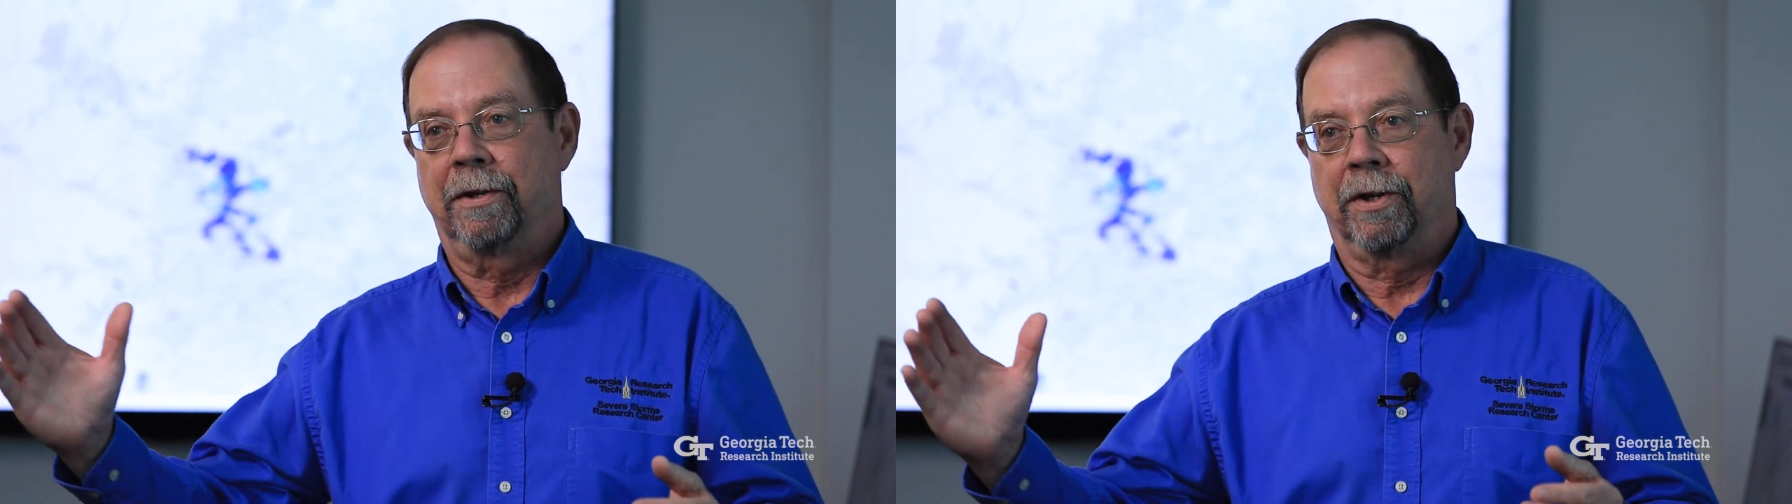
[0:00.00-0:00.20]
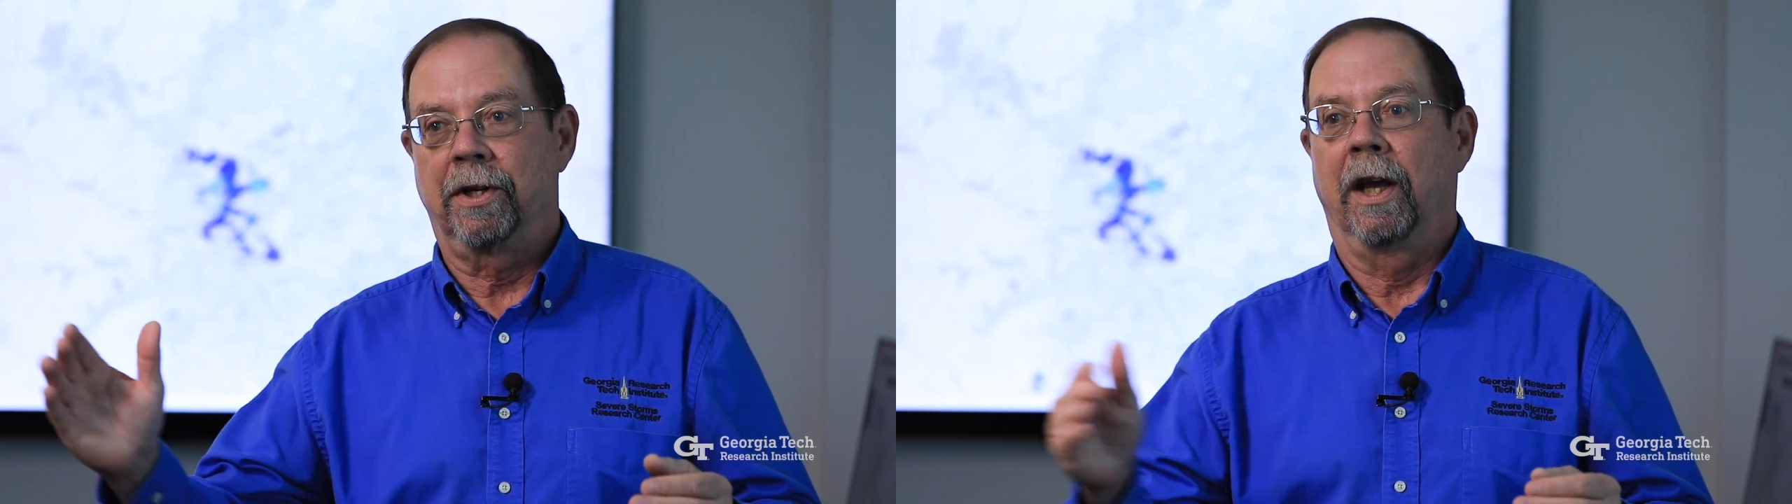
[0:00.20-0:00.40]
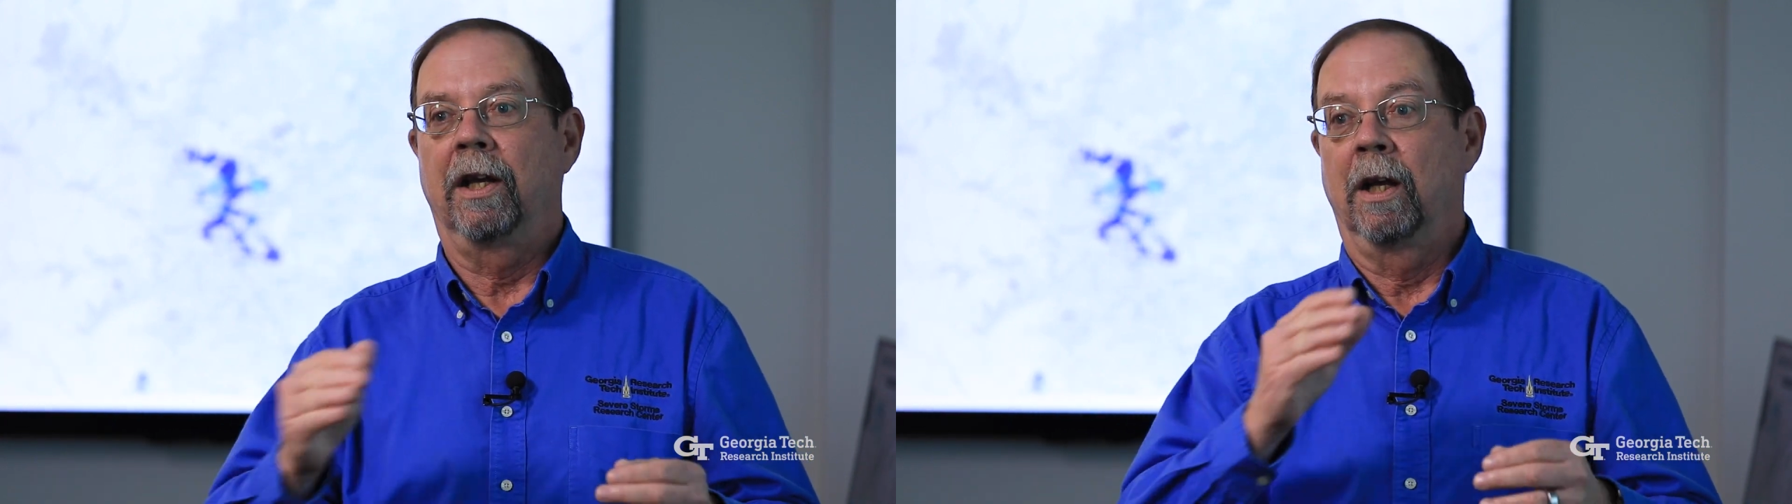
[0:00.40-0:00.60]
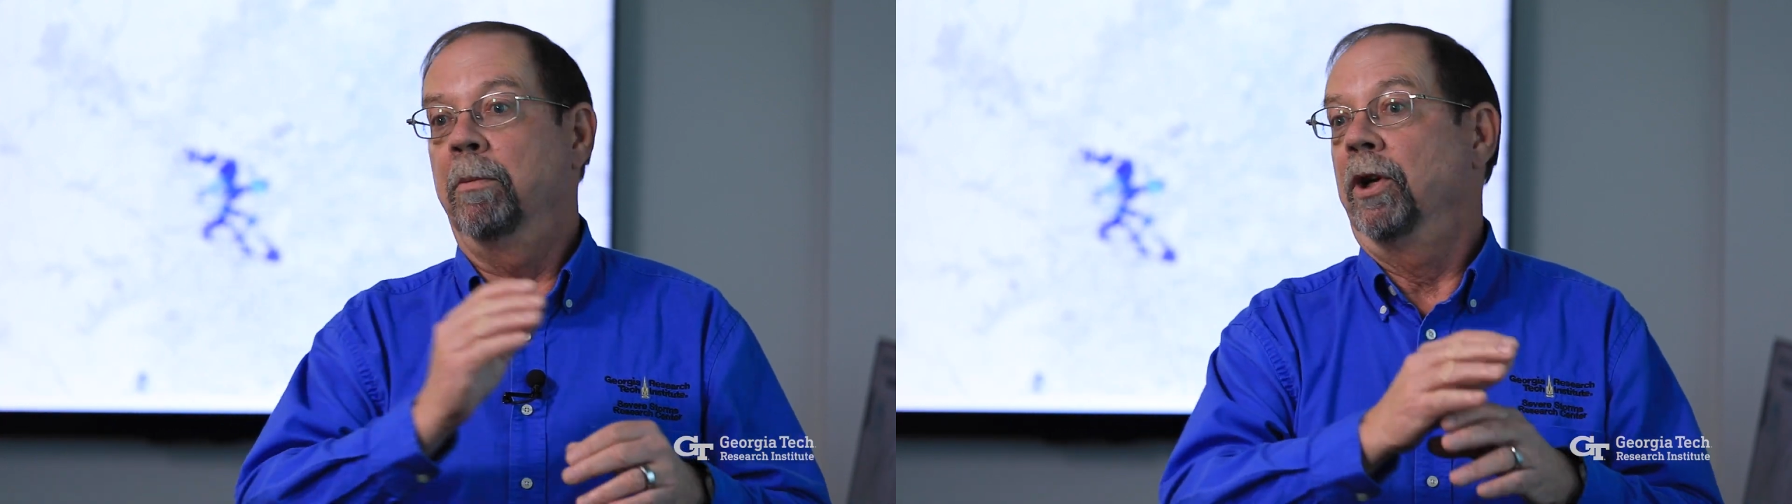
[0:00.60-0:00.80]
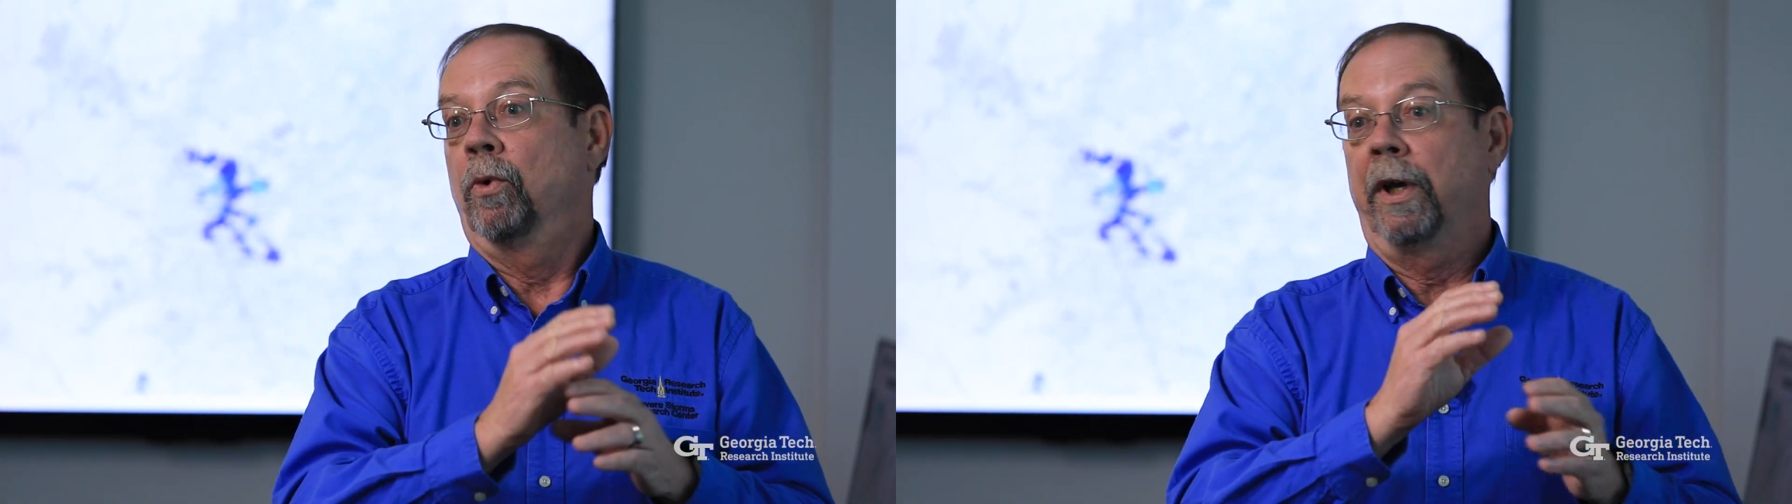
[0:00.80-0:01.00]
the state in
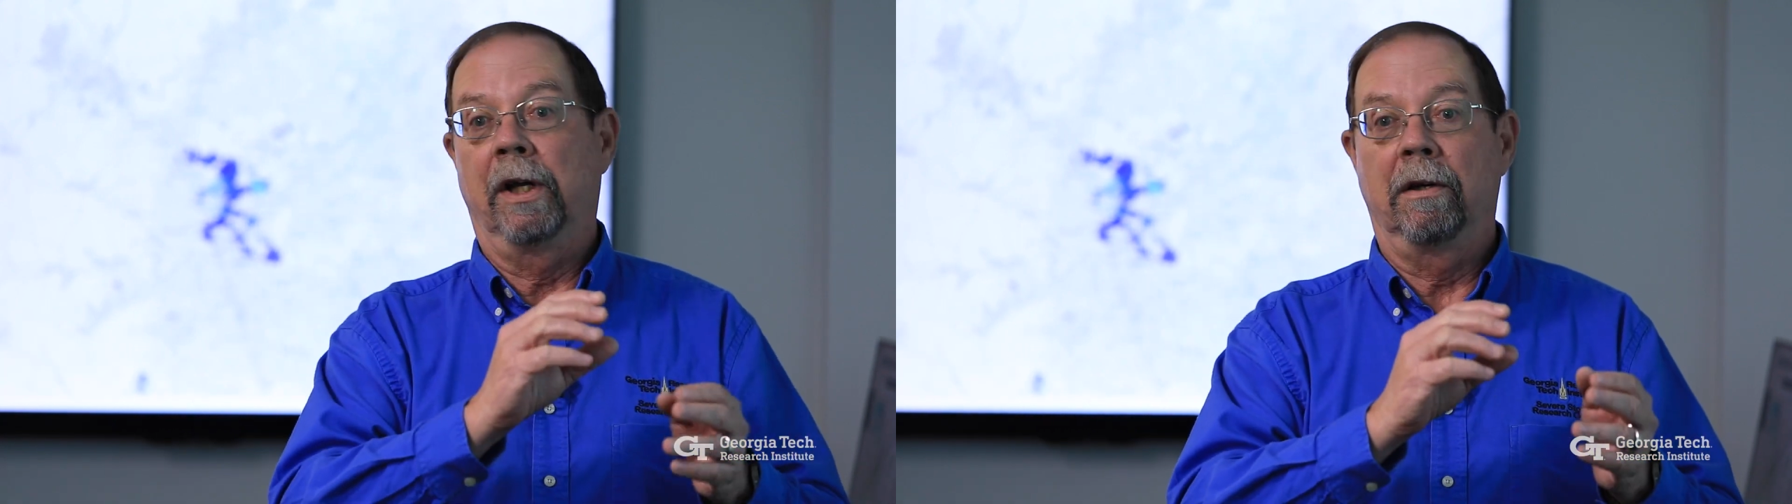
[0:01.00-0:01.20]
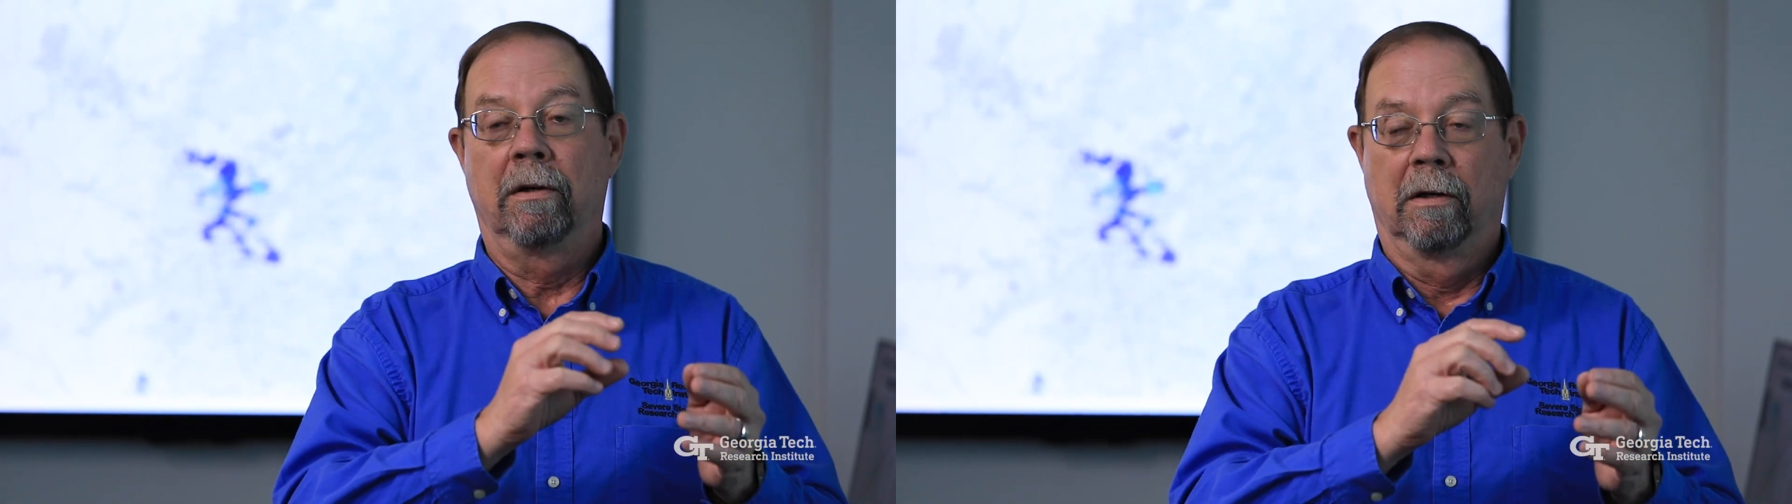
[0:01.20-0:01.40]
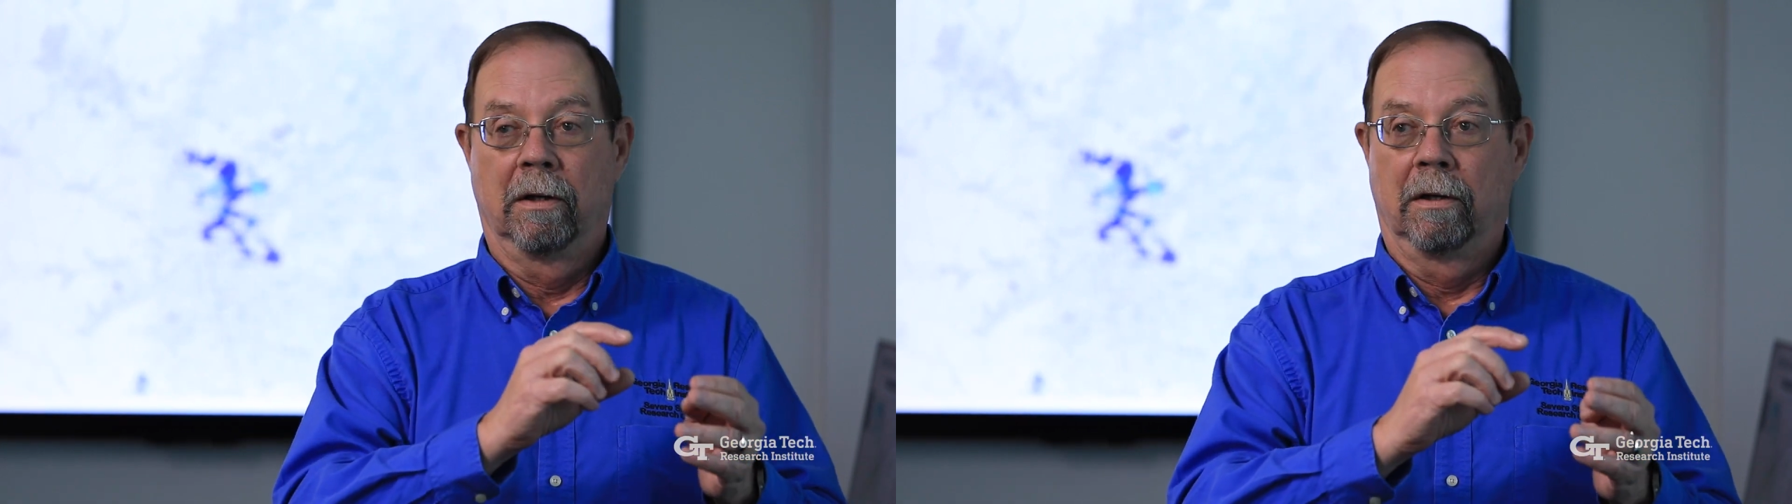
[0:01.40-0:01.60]
between